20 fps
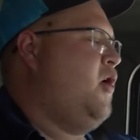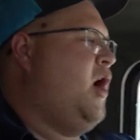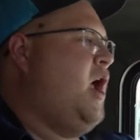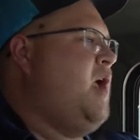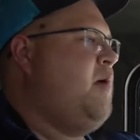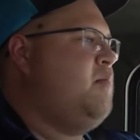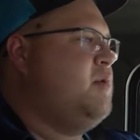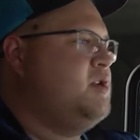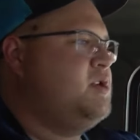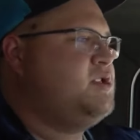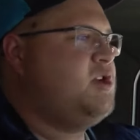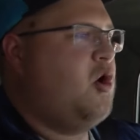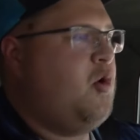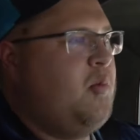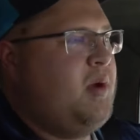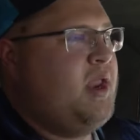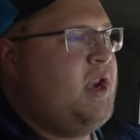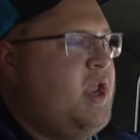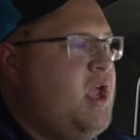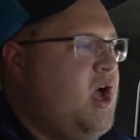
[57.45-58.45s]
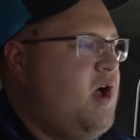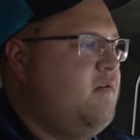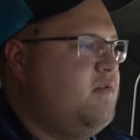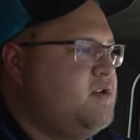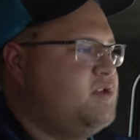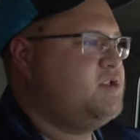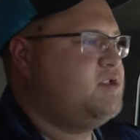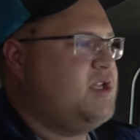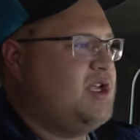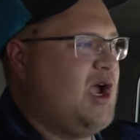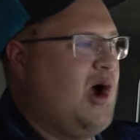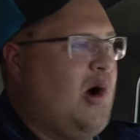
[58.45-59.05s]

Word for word: there ain't been so many of us to